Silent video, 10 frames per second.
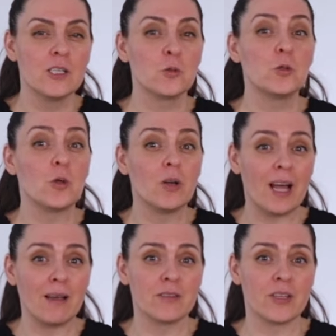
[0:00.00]
suit your
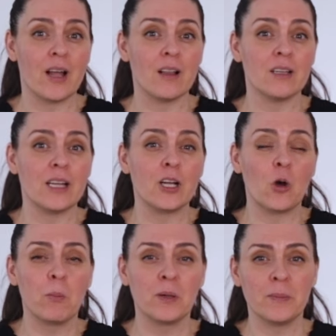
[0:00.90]
lifestyle,
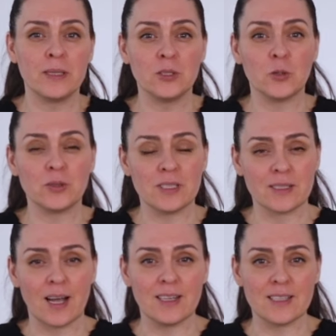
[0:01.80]
and complement your
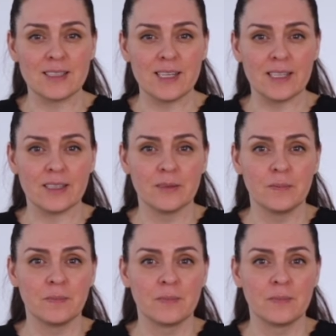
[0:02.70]
design aesthetic.